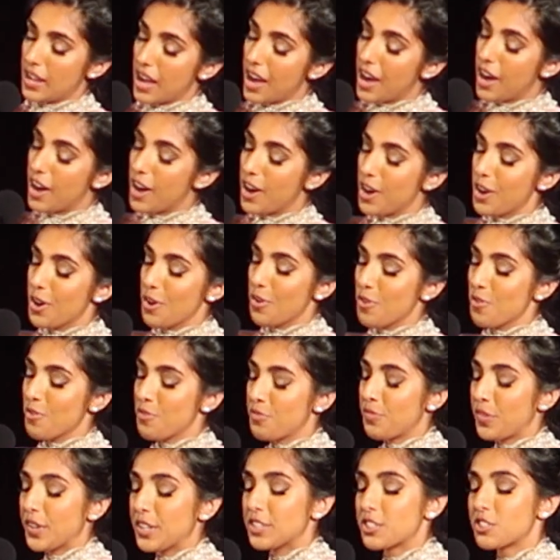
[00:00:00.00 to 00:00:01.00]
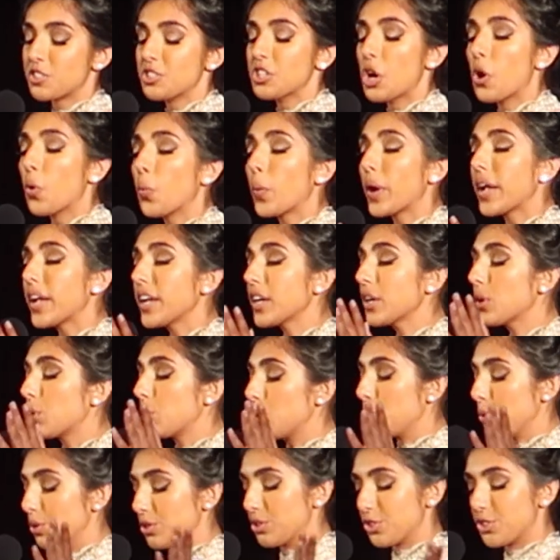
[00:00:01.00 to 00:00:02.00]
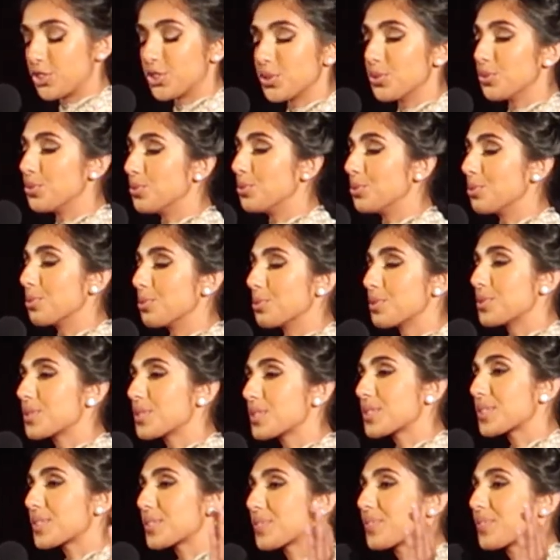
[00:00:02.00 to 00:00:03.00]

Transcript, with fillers: love is knowing who to choose.